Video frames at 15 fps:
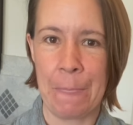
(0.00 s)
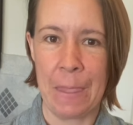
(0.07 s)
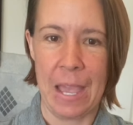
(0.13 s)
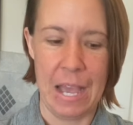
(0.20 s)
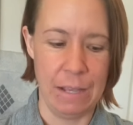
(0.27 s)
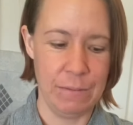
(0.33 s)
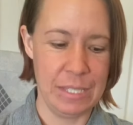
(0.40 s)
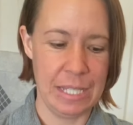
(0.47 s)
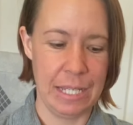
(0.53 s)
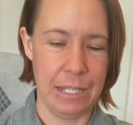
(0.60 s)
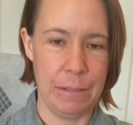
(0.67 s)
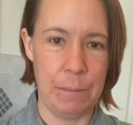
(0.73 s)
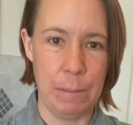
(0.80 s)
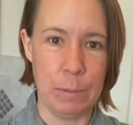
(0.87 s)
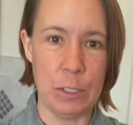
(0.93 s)
I've
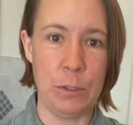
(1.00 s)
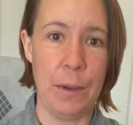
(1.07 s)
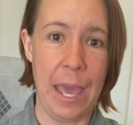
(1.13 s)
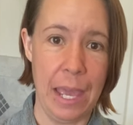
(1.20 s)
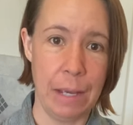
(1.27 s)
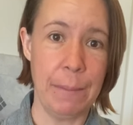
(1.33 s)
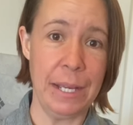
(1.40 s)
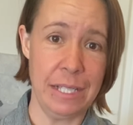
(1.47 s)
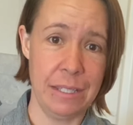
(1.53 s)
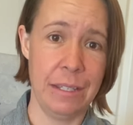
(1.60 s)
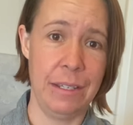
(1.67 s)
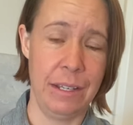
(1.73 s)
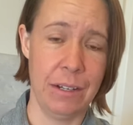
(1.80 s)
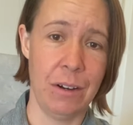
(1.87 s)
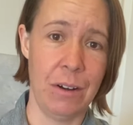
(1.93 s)
seen people do egg bites
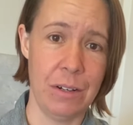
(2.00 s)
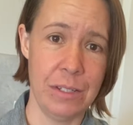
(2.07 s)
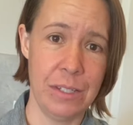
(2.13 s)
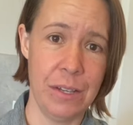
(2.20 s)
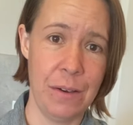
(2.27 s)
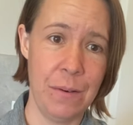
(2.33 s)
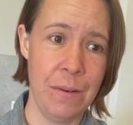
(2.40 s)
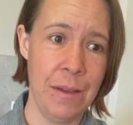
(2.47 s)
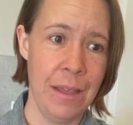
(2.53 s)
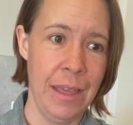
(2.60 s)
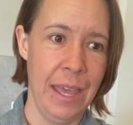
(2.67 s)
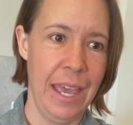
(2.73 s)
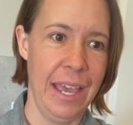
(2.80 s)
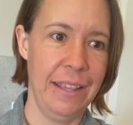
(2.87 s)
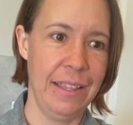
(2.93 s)
in here also.
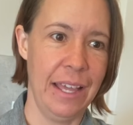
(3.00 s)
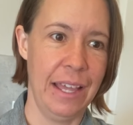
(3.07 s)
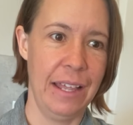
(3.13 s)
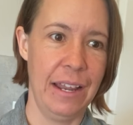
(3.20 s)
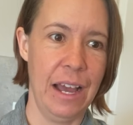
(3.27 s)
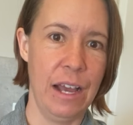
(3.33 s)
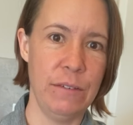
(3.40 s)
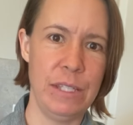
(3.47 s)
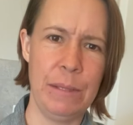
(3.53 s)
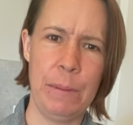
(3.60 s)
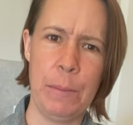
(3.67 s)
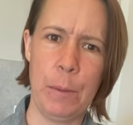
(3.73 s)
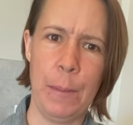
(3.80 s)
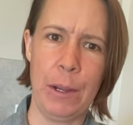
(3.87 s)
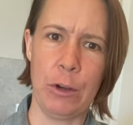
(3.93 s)
And then I've seen
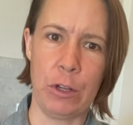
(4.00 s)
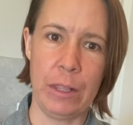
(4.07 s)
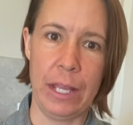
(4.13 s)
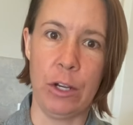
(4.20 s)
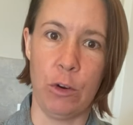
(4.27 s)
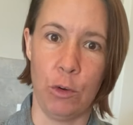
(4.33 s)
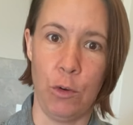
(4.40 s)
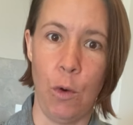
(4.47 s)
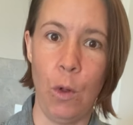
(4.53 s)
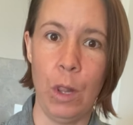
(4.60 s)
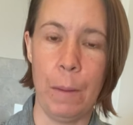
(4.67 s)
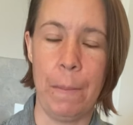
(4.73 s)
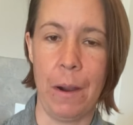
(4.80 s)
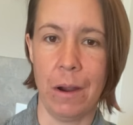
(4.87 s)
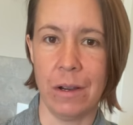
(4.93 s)
people make like
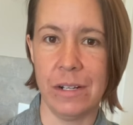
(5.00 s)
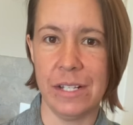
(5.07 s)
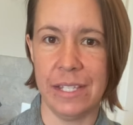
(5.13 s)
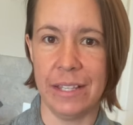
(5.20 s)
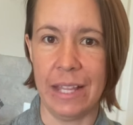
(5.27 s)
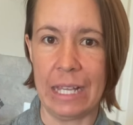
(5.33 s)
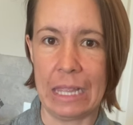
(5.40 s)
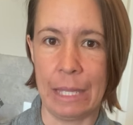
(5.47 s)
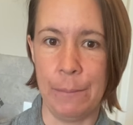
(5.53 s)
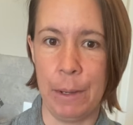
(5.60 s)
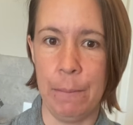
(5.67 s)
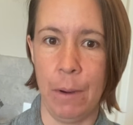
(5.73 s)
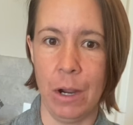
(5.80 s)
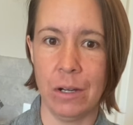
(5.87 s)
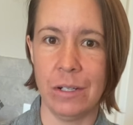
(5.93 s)
granola bars and like
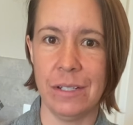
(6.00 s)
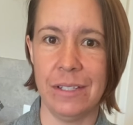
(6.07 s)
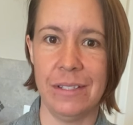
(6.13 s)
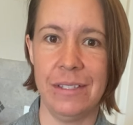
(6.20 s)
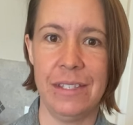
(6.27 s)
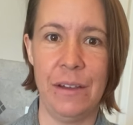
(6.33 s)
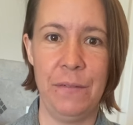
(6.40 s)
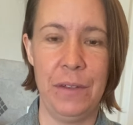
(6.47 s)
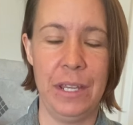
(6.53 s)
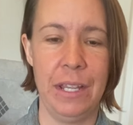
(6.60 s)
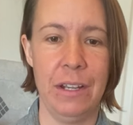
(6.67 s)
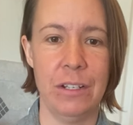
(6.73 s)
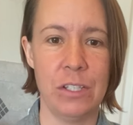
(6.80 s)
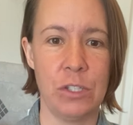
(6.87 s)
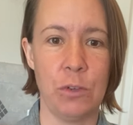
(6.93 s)
lemon bars and stuff in
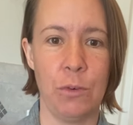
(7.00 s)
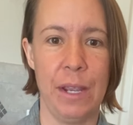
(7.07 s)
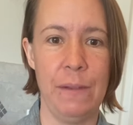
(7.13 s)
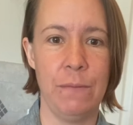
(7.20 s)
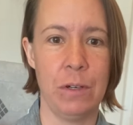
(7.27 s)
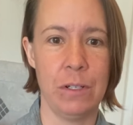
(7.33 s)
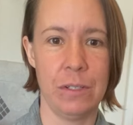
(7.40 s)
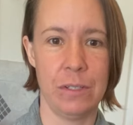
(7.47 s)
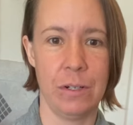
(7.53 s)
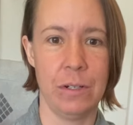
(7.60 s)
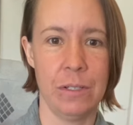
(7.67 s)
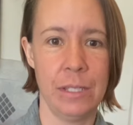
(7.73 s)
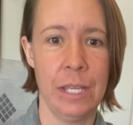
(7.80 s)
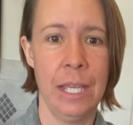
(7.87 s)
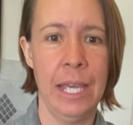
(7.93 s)
here. It's great for
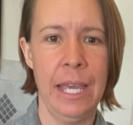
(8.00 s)
desserts.